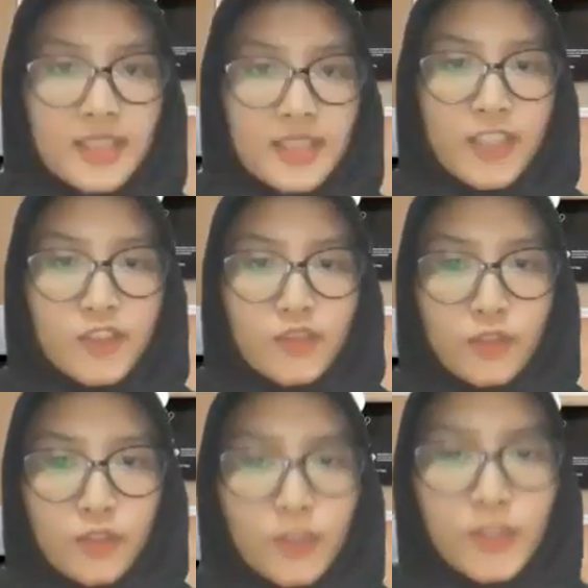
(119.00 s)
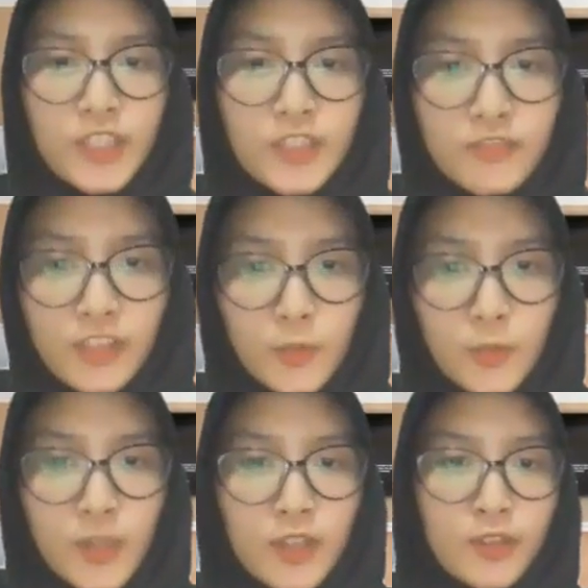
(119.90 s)
true. You did very well on
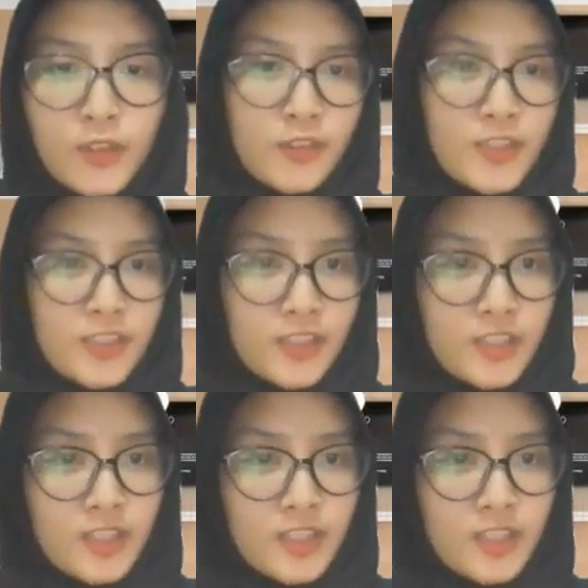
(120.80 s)
your research.